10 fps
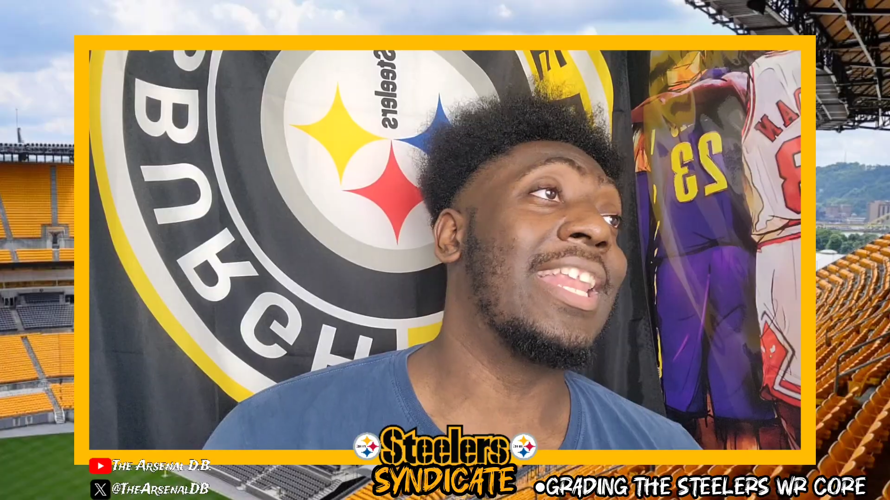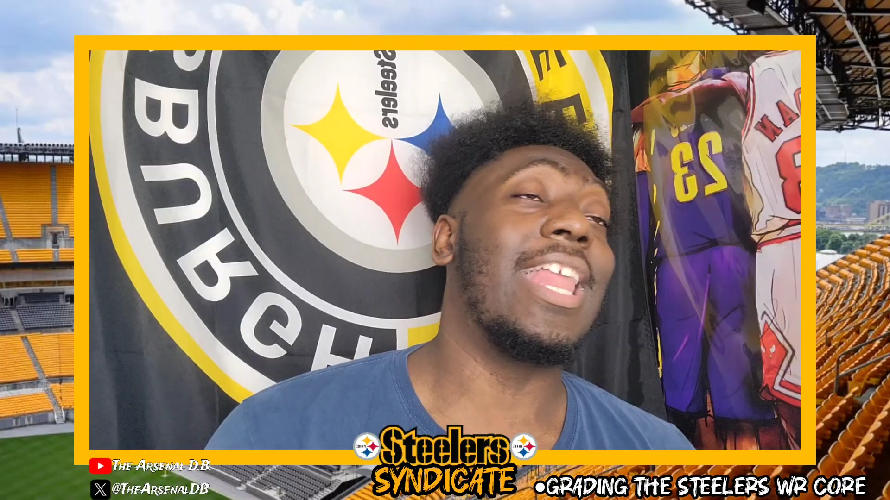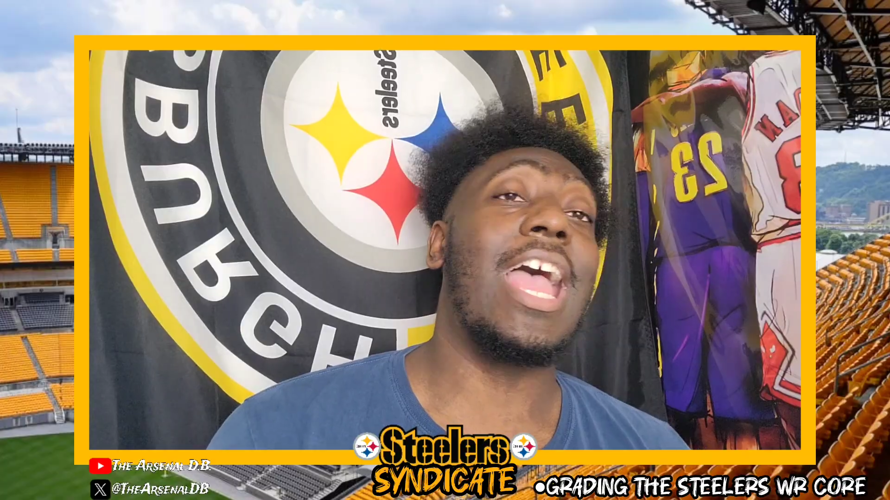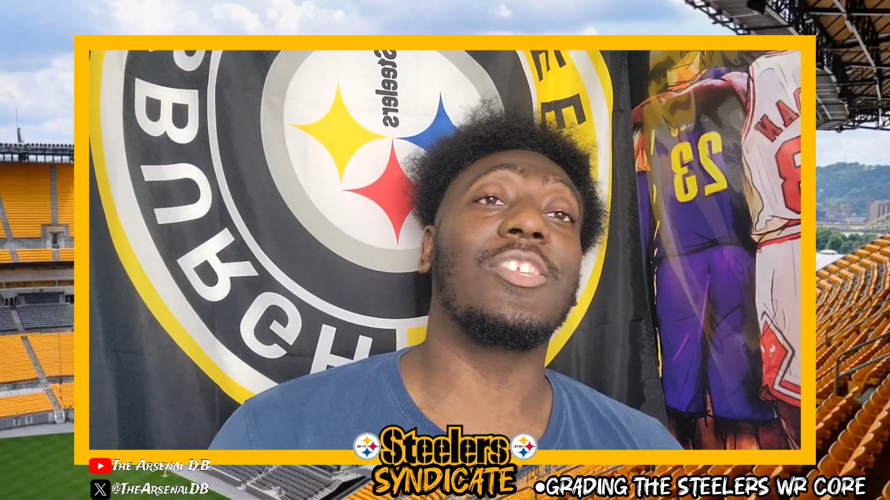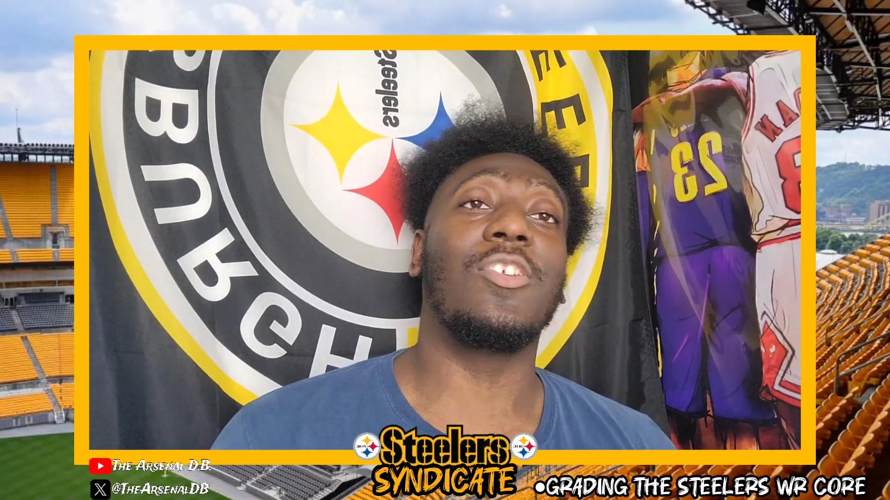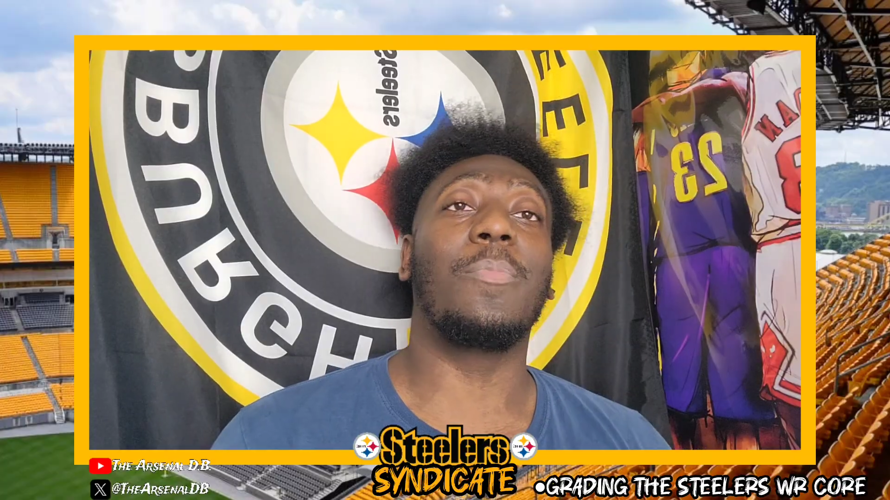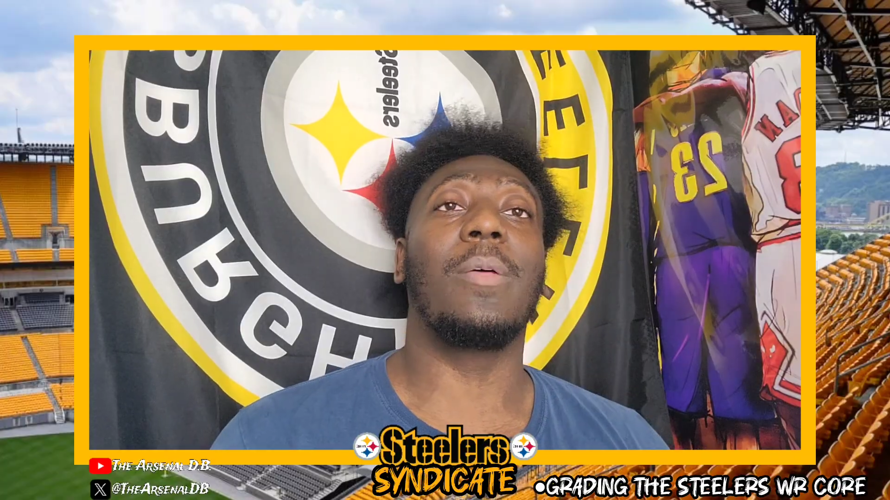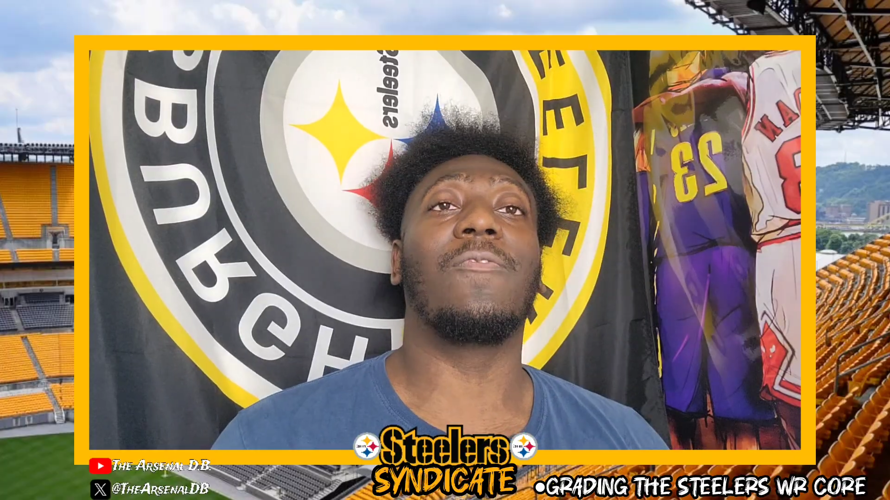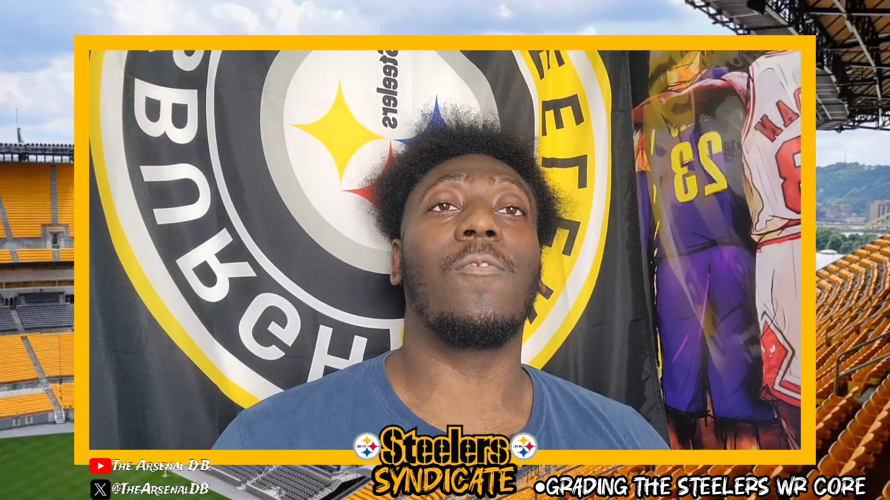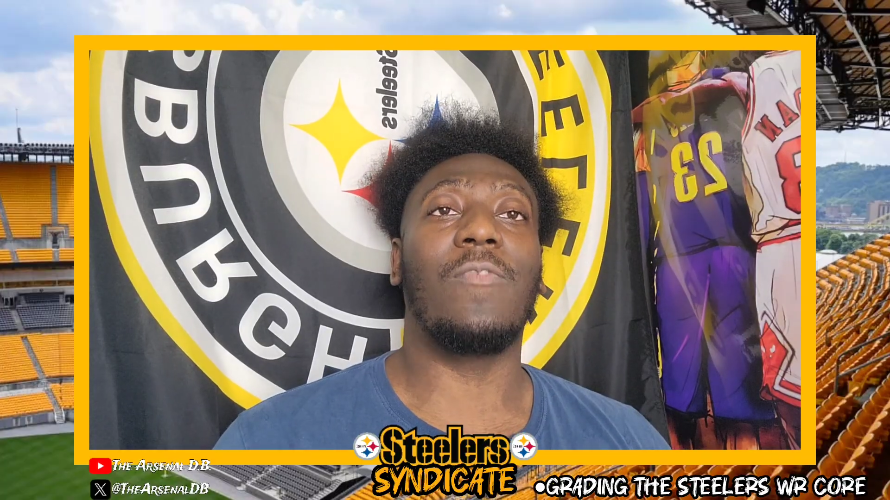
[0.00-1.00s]
Last year, he
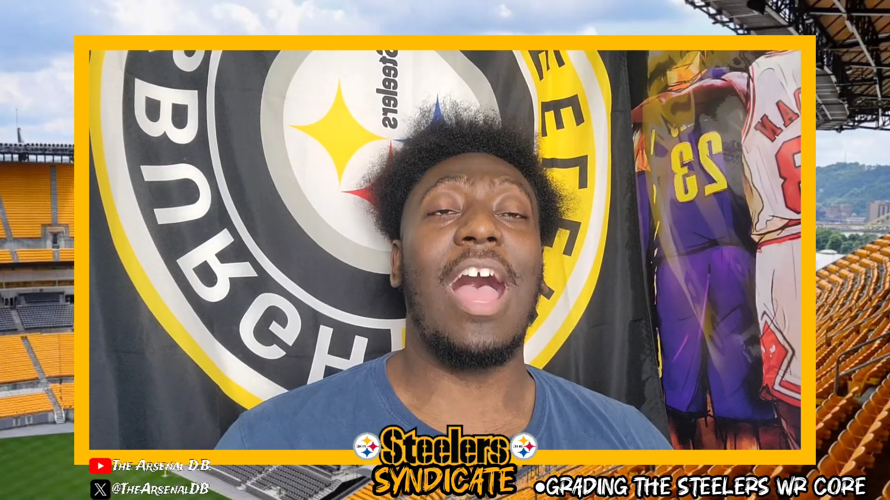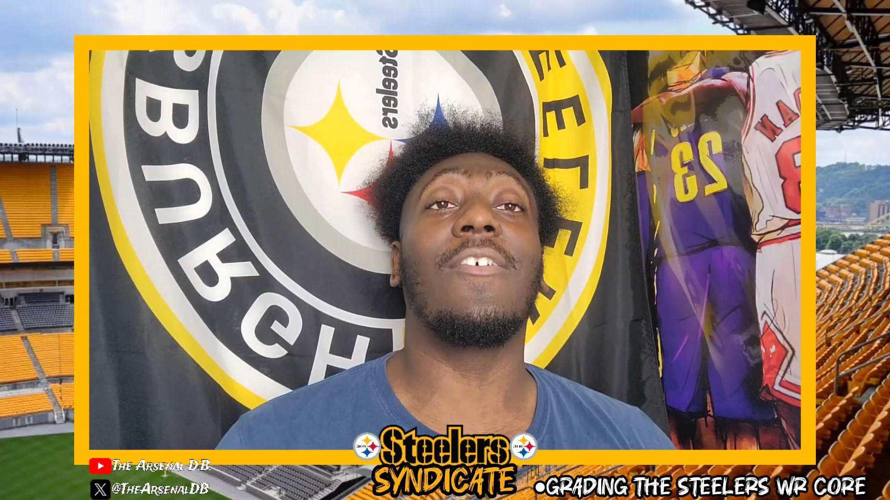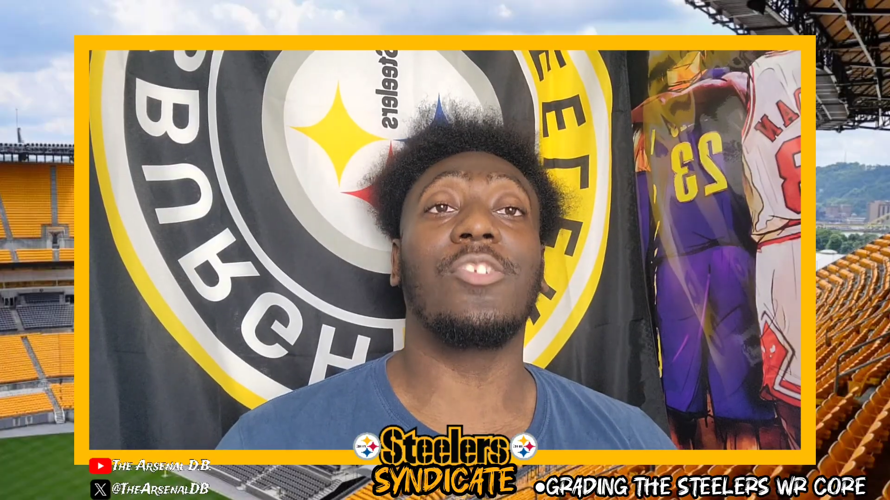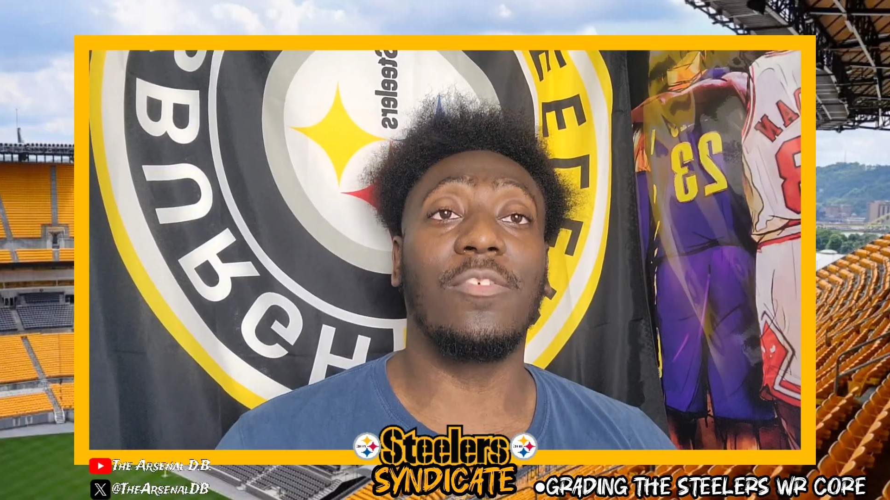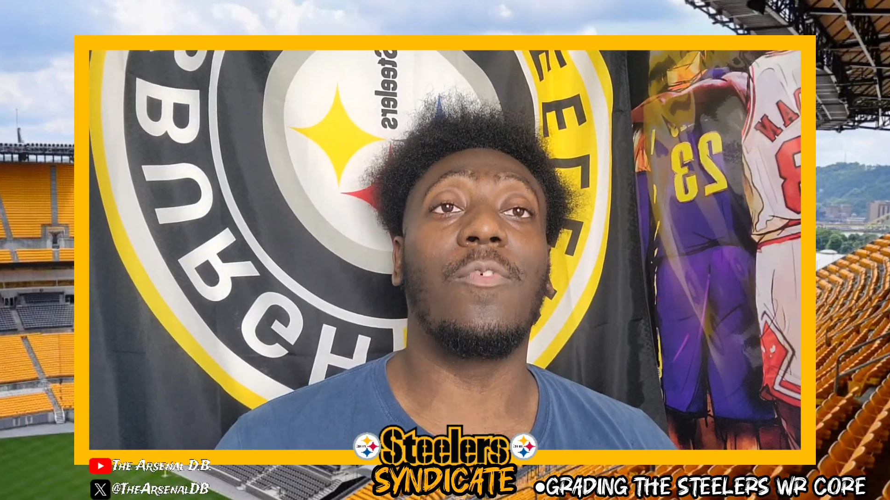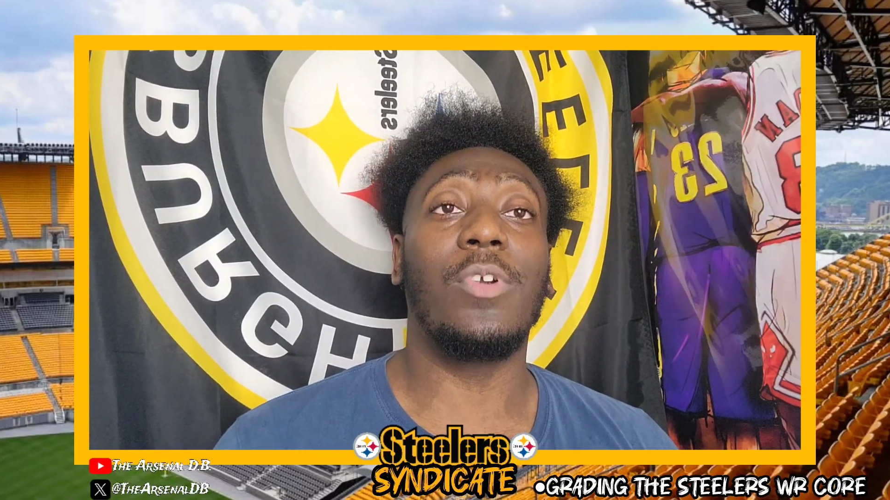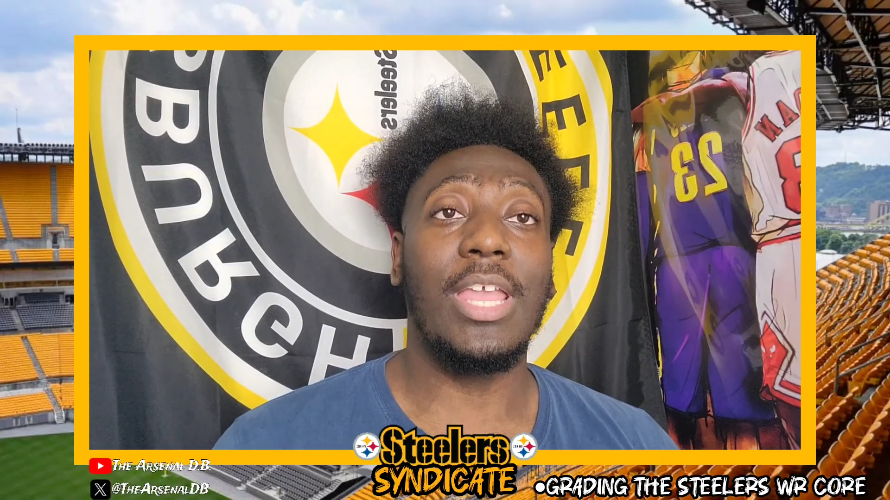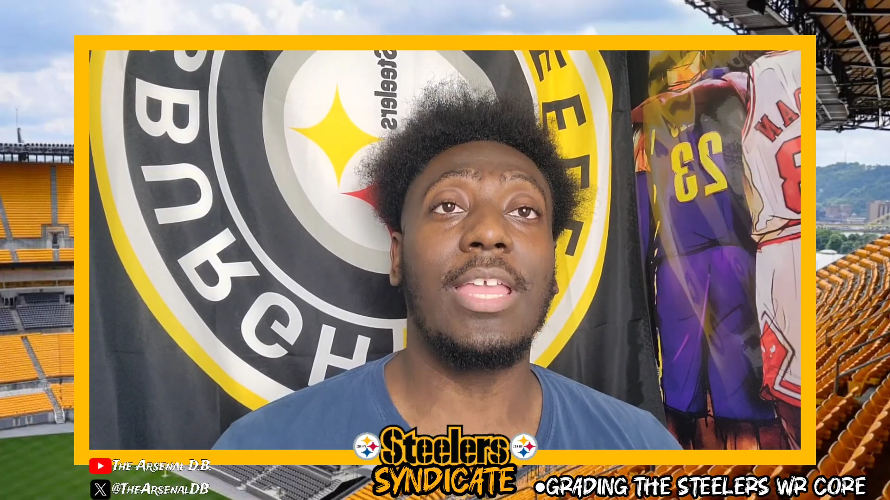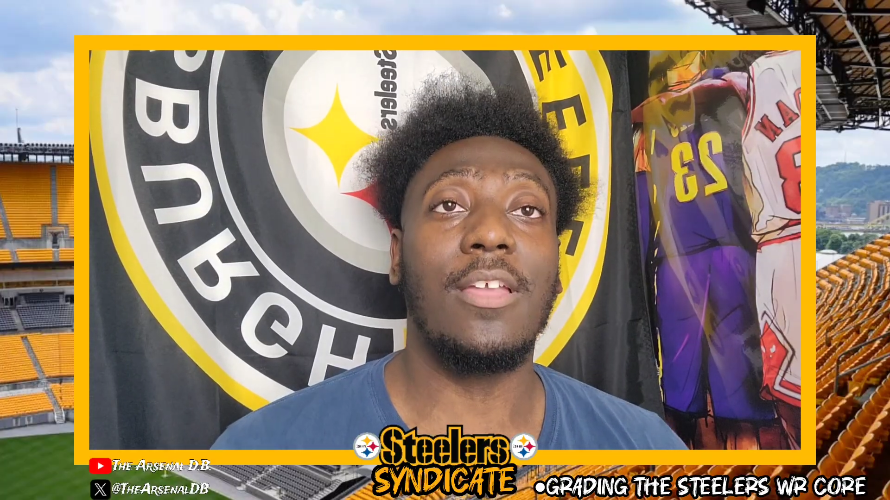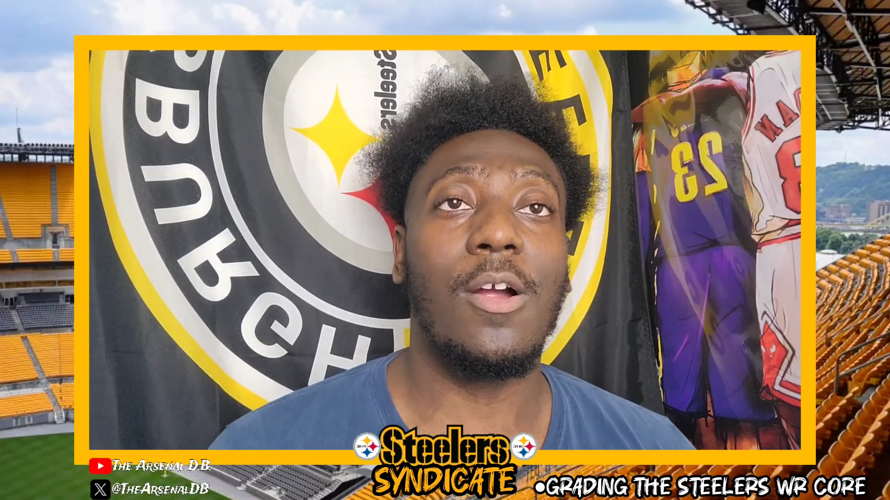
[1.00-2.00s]
put up
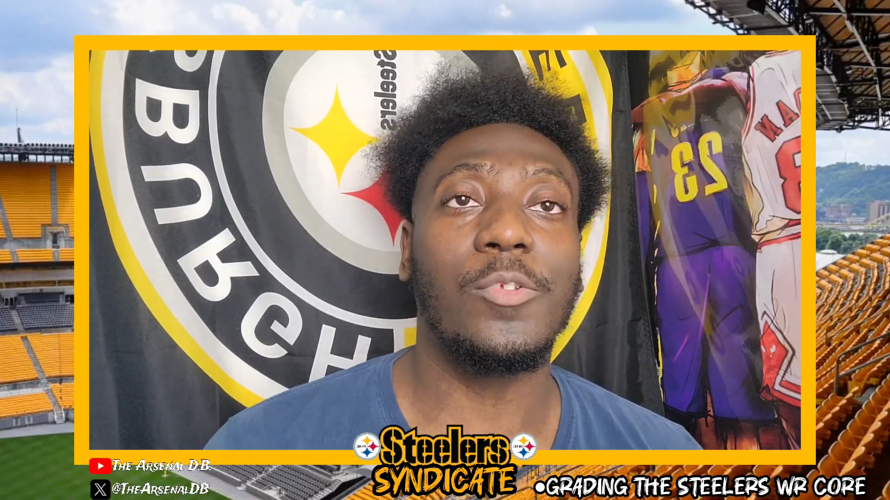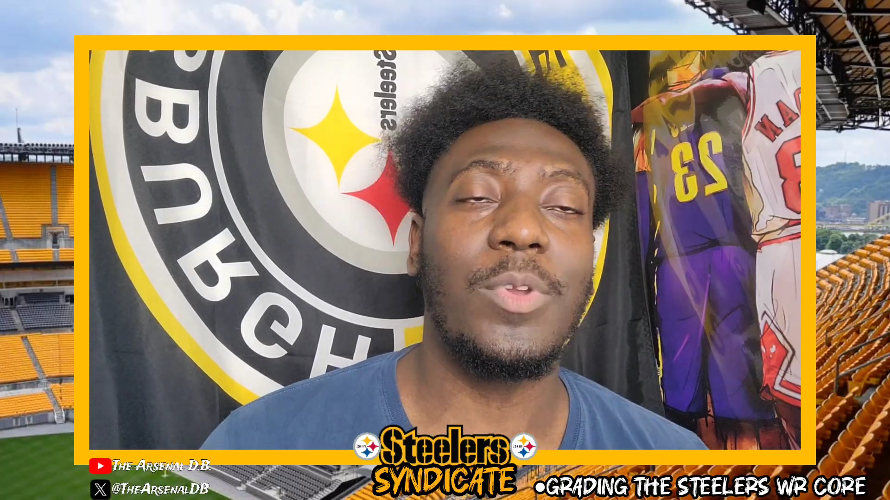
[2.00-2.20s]
548 yards,